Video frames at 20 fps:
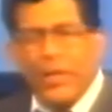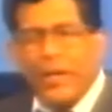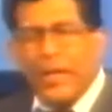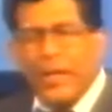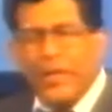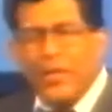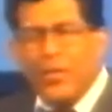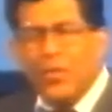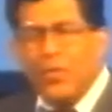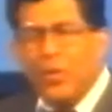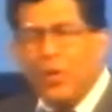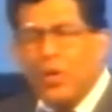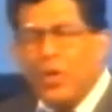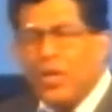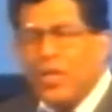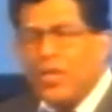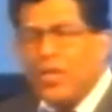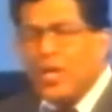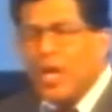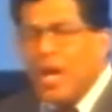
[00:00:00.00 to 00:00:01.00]
In other
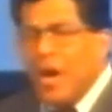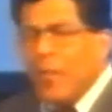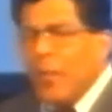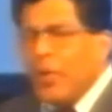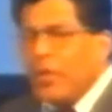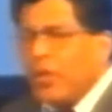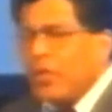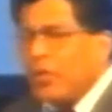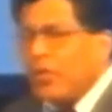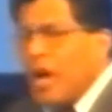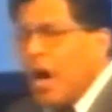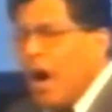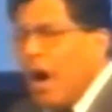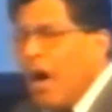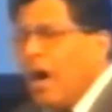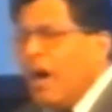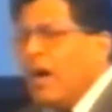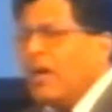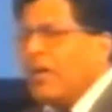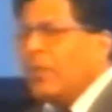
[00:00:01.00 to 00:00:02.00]
words, with a
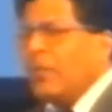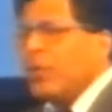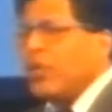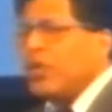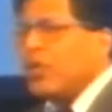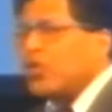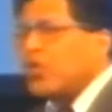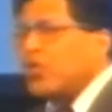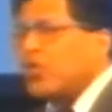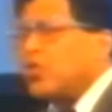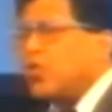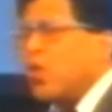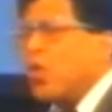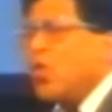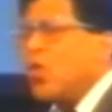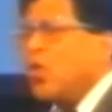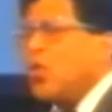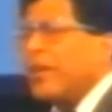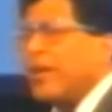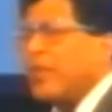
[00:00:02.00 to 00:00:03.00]
heart, with a
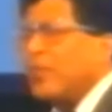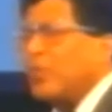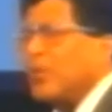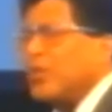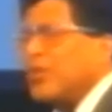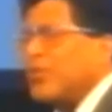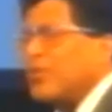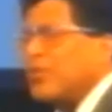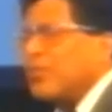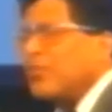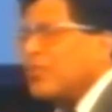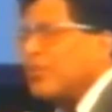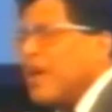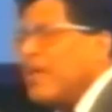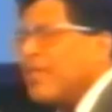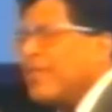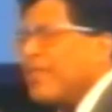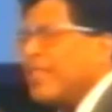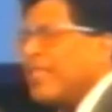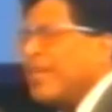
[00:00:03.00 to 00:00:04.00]
soul that was
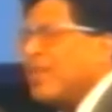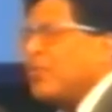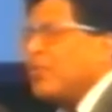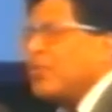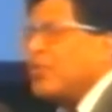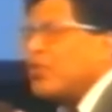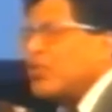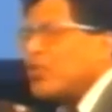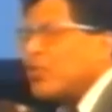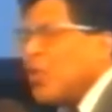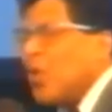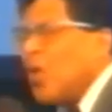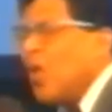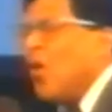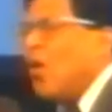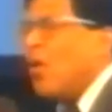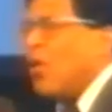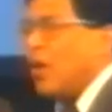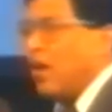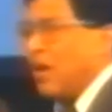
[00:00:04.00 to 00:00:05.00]
rending, that was
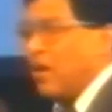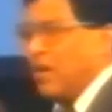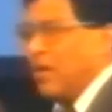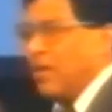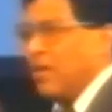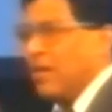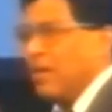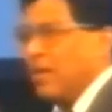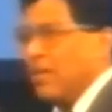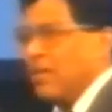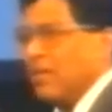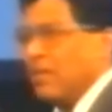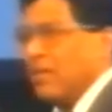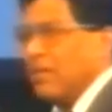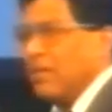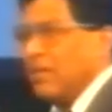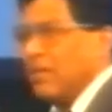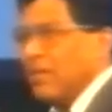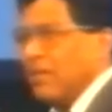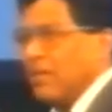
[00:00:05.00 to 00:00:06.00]
torn
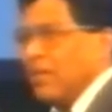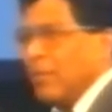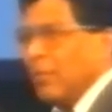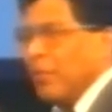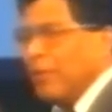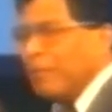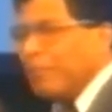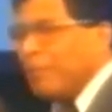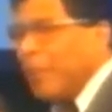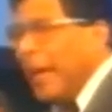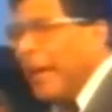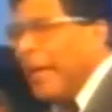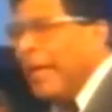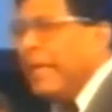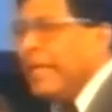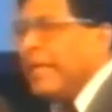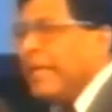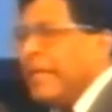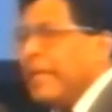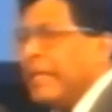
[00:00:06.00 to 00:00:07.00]
with
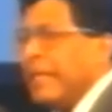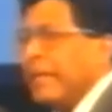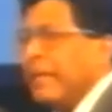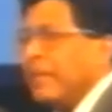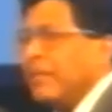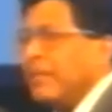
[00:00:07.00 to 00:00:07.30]
pain,